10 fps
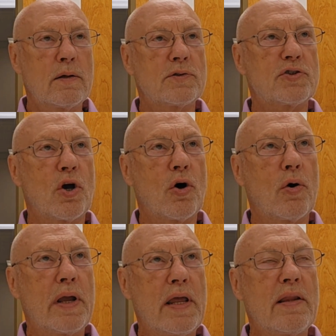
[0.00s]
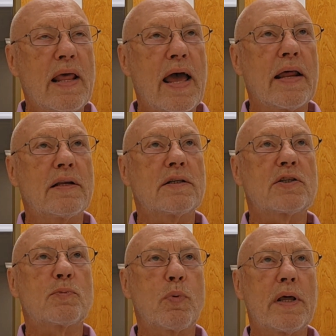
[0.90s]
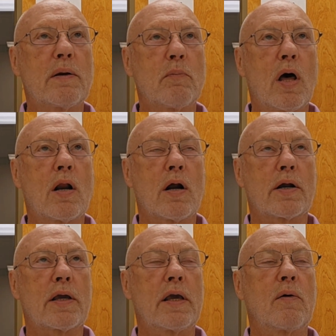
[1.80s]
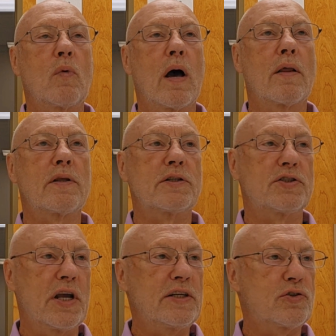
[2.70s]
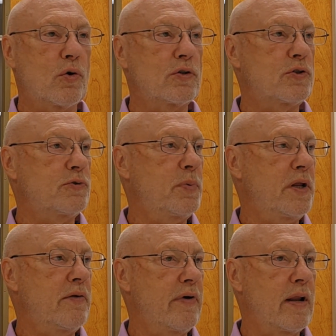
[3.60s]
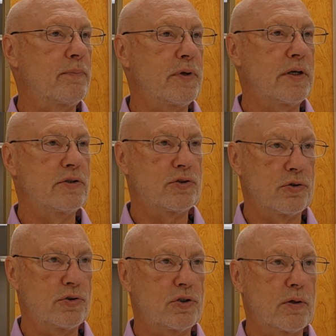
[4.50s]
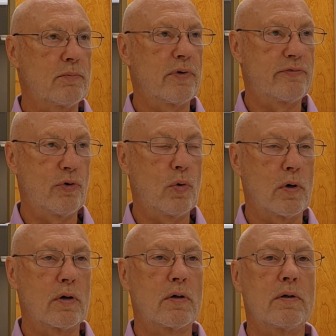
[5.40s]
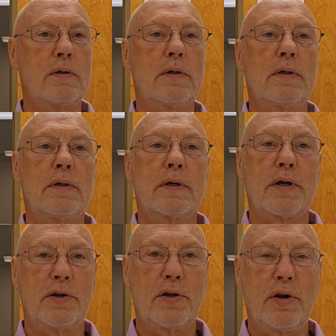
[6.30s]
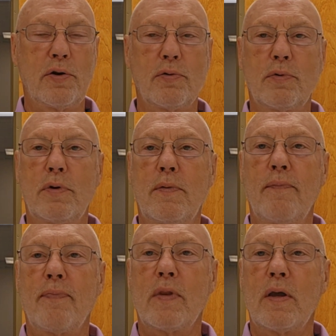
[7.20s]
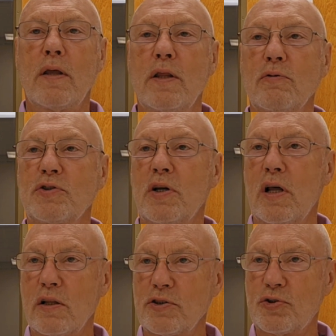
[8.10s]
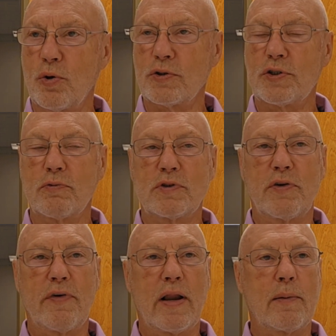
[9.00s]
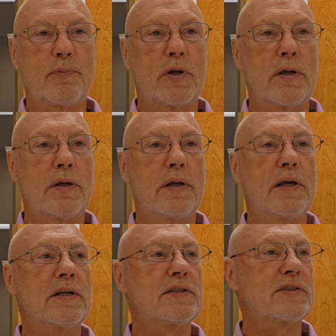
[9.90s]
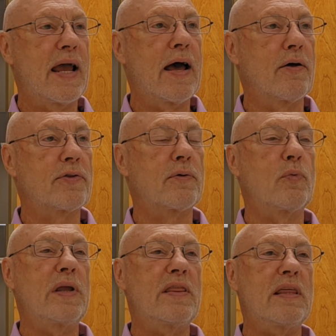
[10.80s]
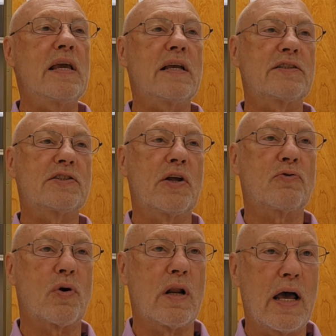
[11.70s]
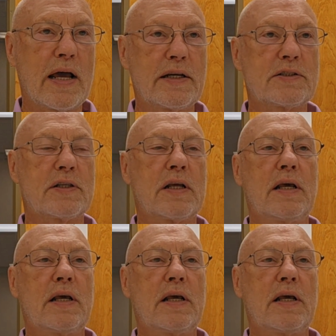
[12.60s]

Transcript: So in that split monarchy, while the J source was being developed in Jerusalem continued, there was another source that was developed in the south, we think centralized